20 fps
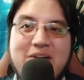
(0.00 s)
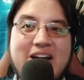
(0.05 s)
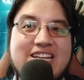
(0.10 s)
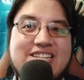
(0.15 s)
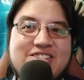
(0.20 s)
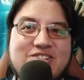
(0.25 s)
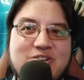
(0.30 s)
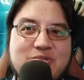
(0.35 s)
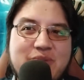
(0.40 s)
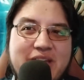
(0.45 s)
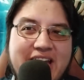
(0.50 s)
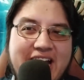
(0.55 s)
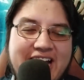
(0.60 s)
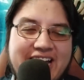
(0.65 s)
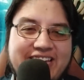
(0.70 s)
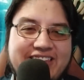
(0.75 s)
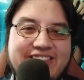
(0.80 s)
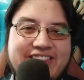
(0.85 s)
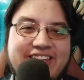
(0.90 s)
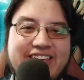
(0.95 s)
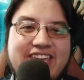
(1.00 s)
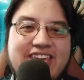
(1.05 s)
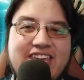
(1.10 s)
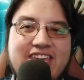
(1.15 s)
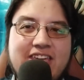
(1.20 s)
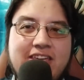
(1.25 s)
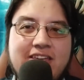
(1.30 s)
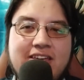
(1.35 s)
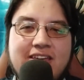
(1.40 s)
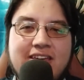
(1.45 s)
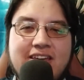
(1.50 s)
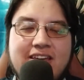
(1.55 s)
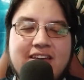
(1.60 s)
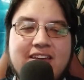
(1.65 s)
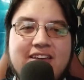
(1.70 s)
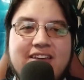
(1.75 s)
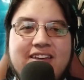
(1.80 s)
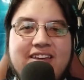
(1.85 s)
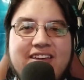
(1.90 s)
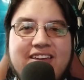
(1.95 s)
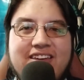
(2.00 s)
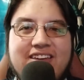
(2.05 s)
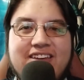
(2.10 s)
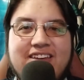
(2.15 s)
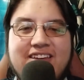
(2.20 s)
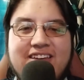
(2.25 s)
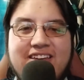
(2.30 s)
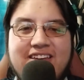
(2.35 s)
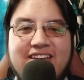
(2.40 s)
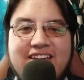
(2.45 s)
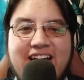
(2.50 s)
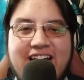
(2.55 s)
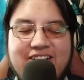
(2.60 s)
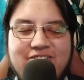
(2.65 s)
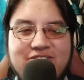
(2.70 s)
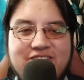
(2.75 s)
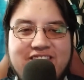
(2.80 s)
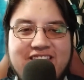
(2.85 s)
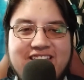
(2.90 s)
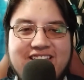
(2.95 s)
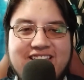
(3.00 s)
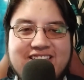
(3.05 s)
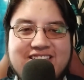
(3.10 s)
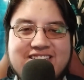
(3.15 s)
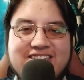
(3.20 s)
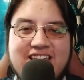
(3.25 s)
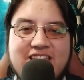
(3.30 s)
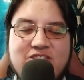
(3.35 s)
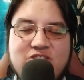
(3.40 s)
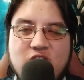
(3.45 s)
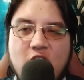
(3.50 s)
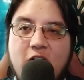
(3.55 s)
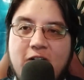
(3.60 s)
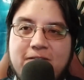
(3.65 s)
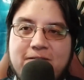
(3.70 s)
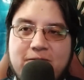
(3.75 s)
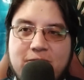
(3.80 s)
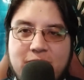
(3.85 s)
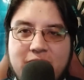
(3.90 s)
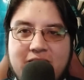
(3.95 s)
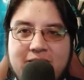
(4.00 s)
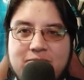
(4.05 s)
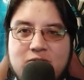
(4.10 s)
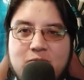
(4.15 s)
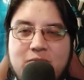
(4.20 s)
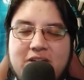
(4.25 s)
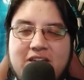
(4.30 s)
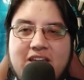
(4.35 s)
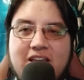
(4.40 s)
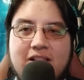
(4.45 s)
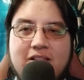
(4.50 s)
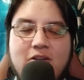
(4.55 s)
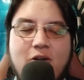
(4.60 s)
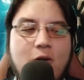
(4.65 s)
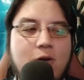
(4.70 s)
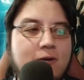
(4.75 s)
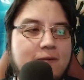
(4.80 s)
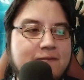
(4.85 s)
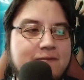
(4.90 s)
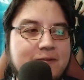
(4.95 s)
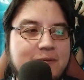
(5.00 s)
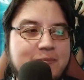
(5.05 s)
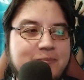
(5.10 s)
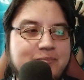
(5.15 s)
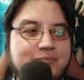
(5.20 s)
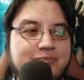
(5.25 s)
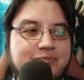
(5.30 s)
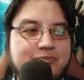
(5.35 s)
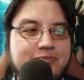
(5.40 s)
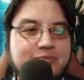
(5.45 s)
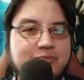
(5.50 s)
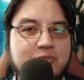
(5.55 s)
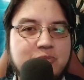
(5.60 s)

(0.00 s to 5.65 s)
puppet master behind the king. I don't think it's enough for him to be killed off.